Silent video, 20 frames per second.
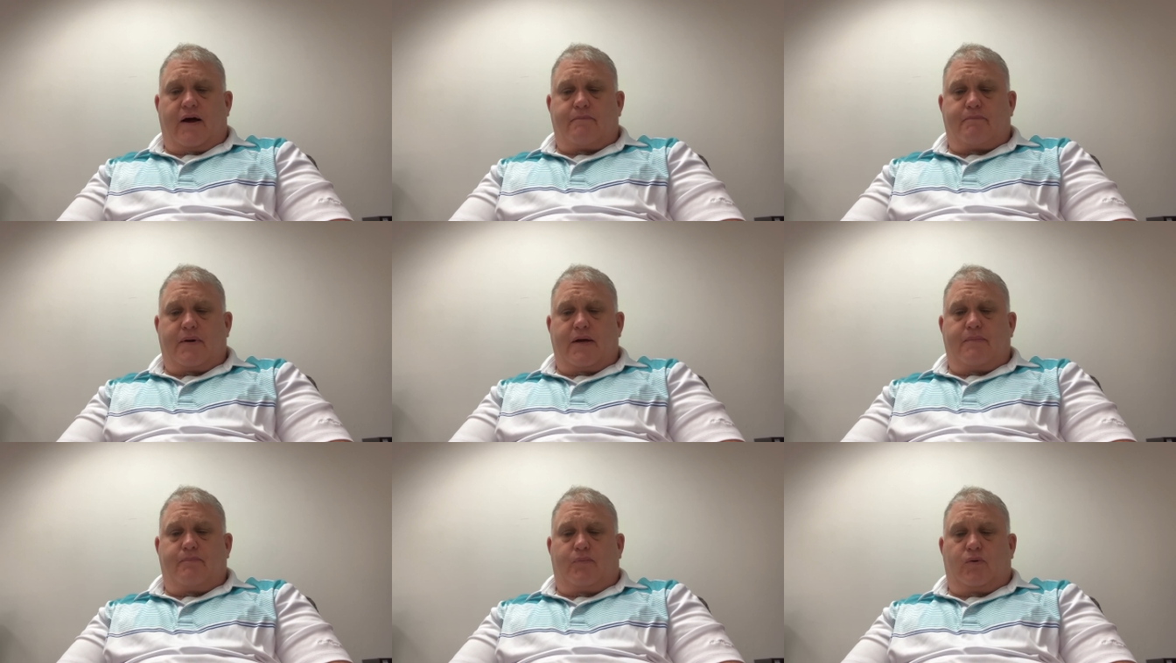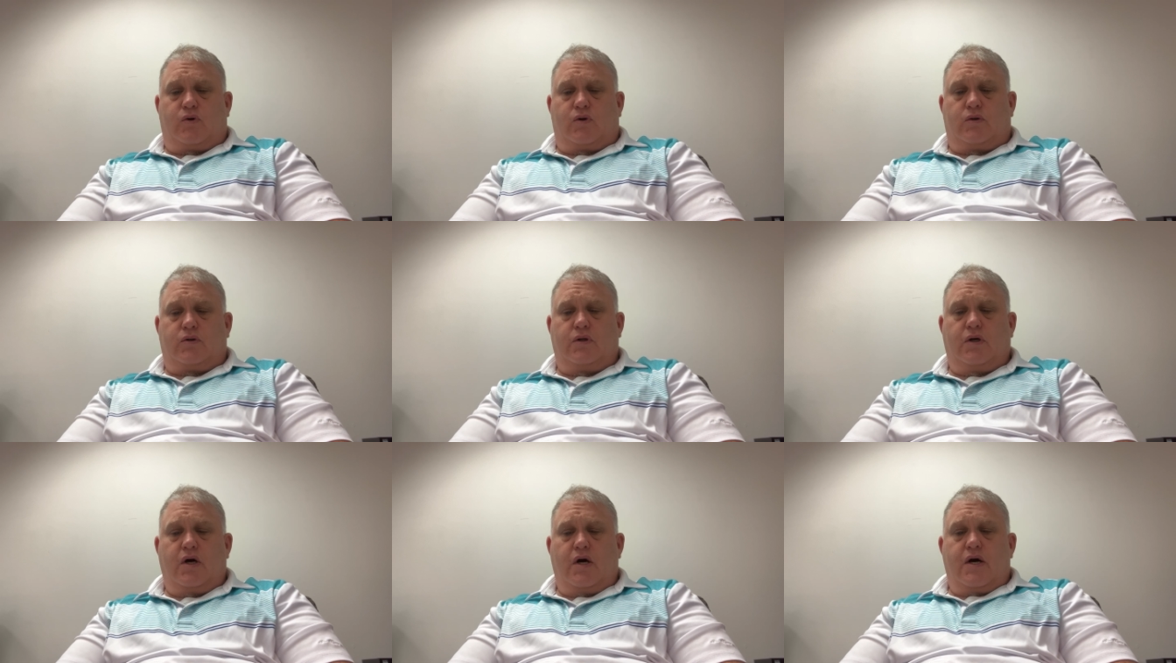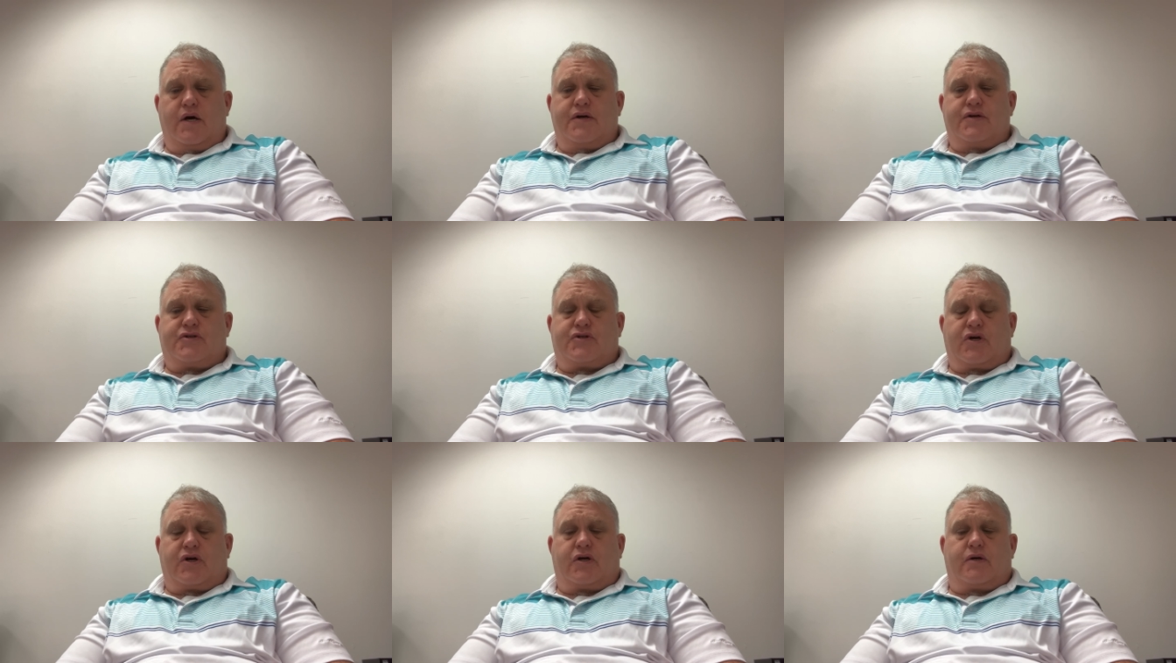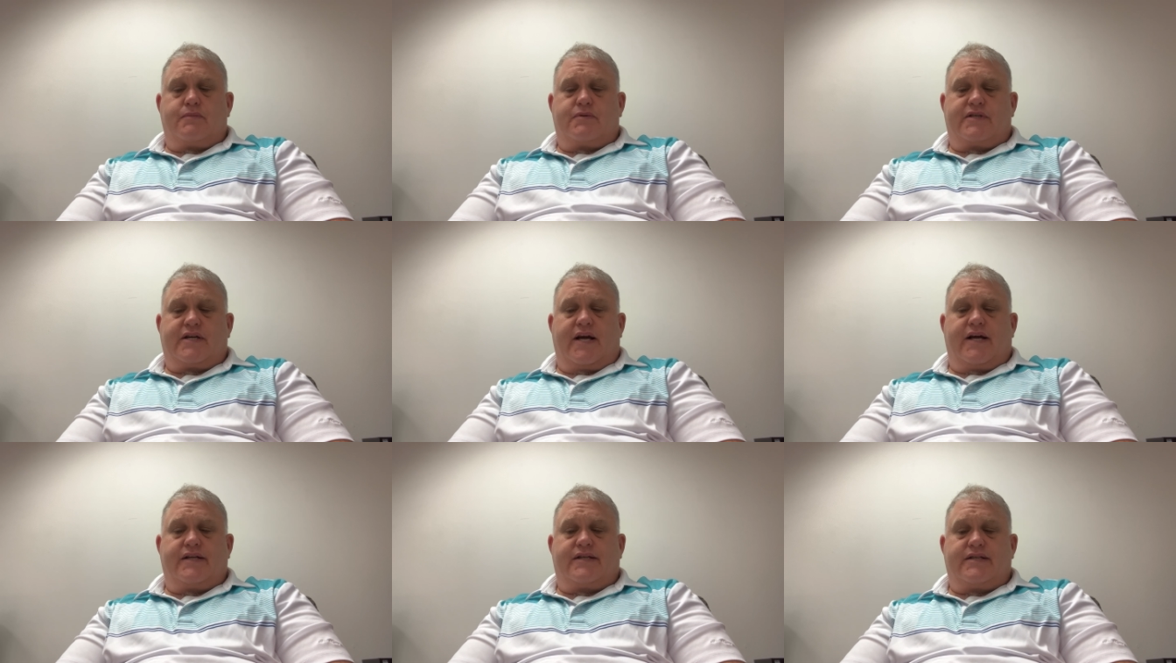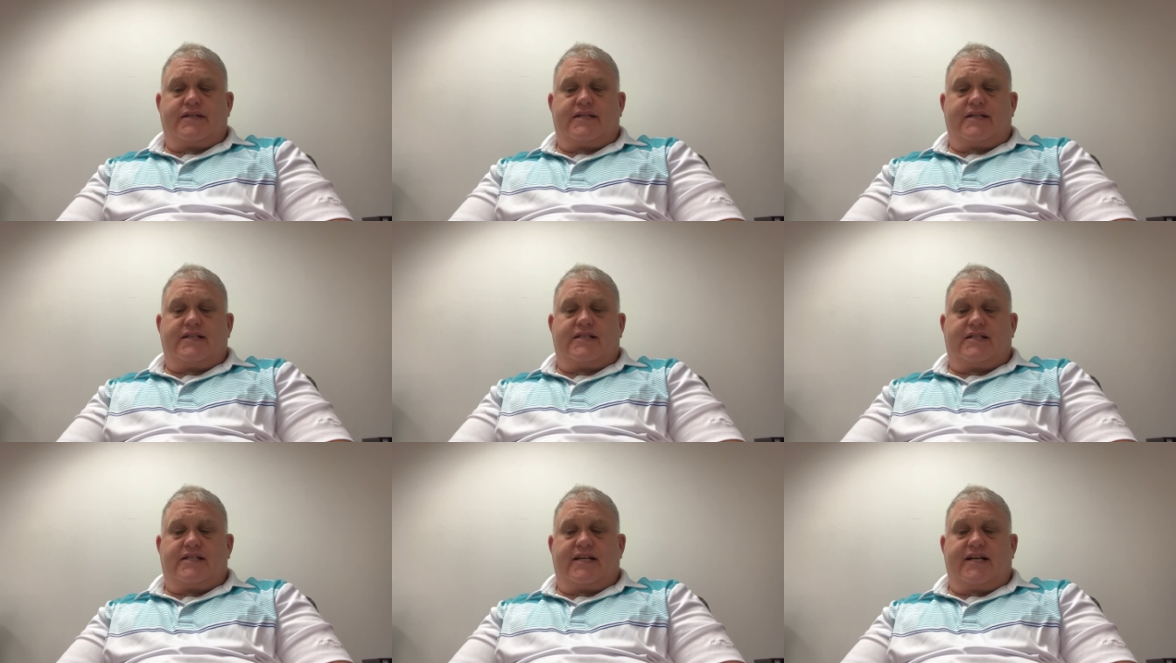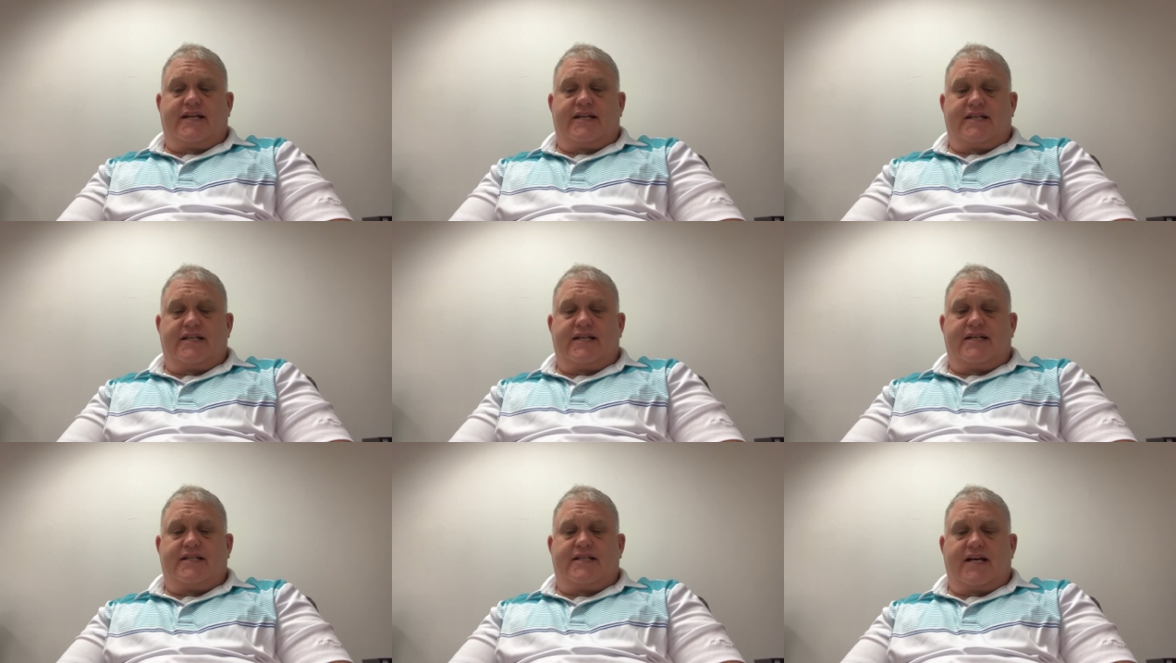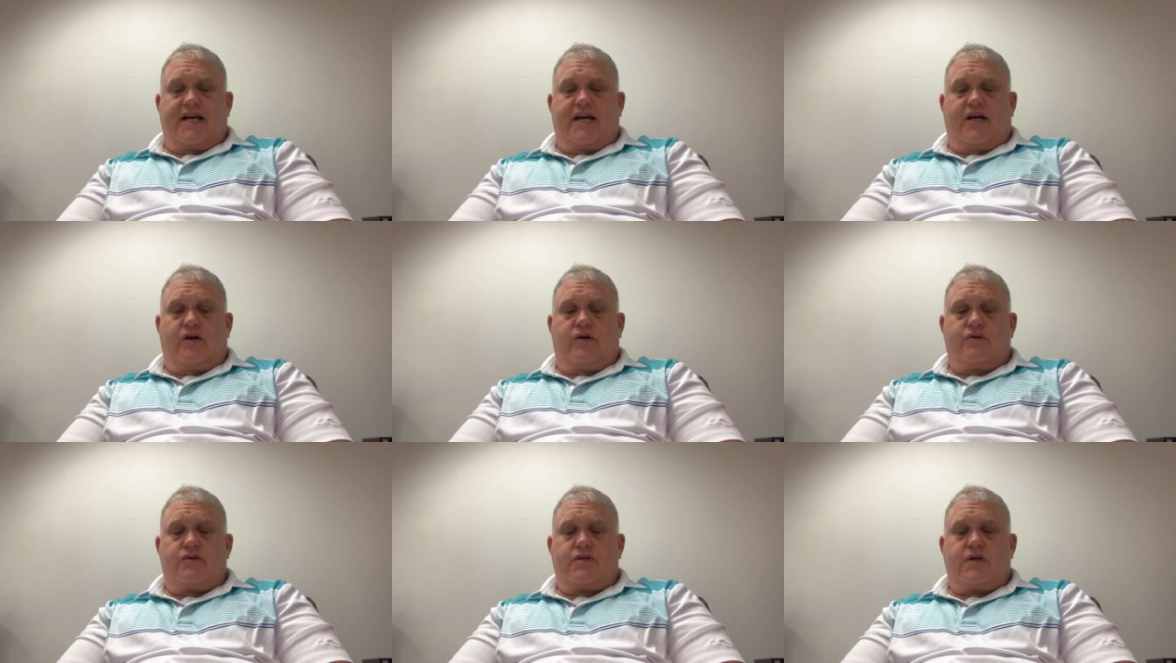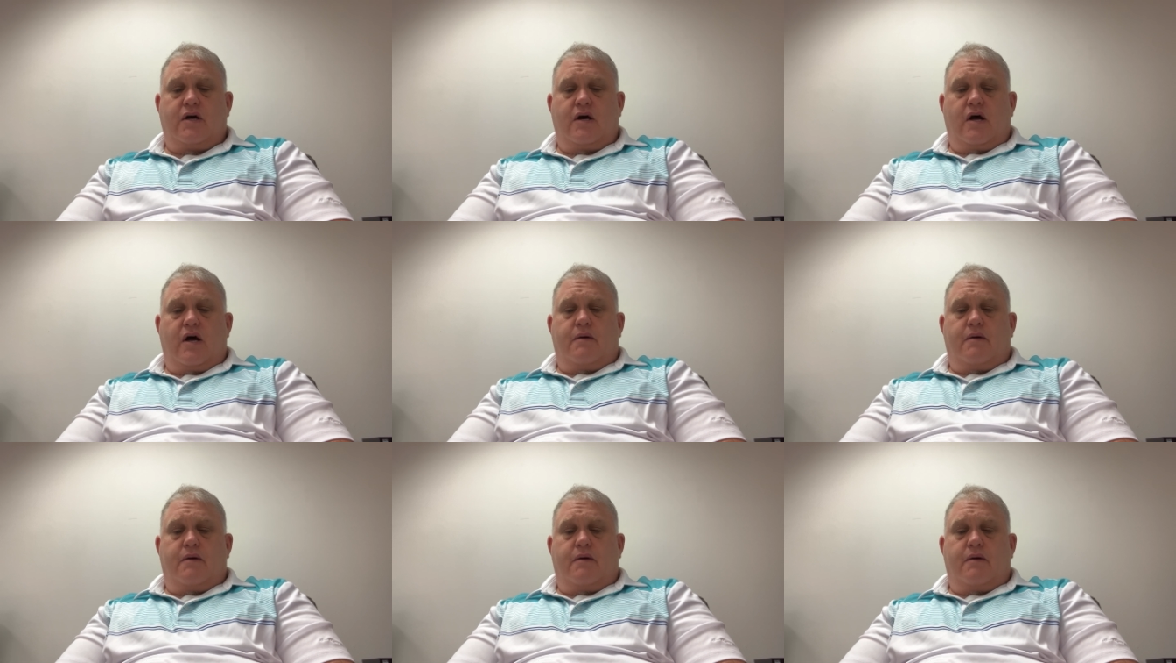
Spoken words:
people, circumstances, and scene details,